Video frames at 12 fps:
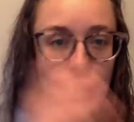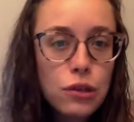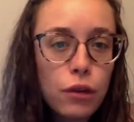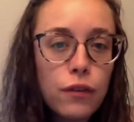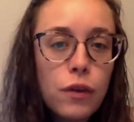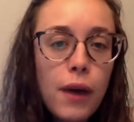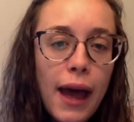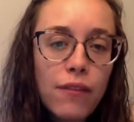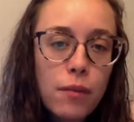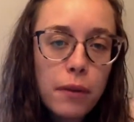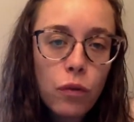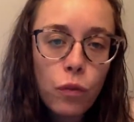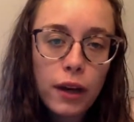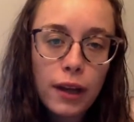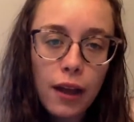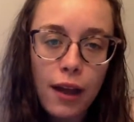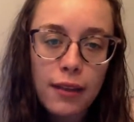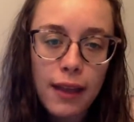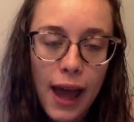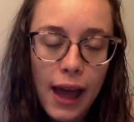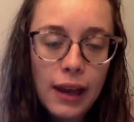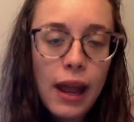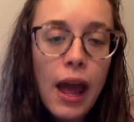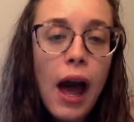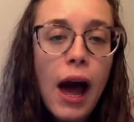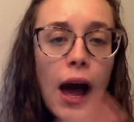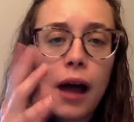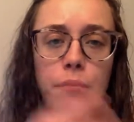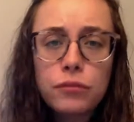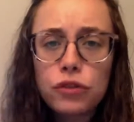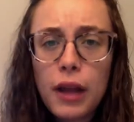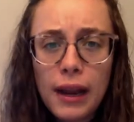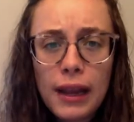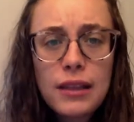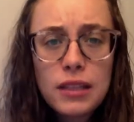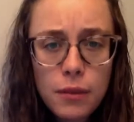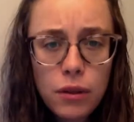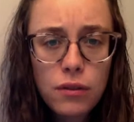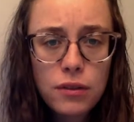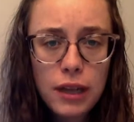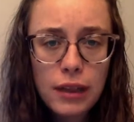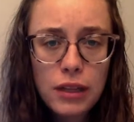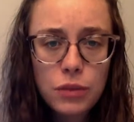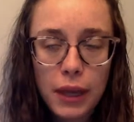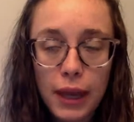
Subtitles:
So if you haven't been working on that, try to get some of those done this week.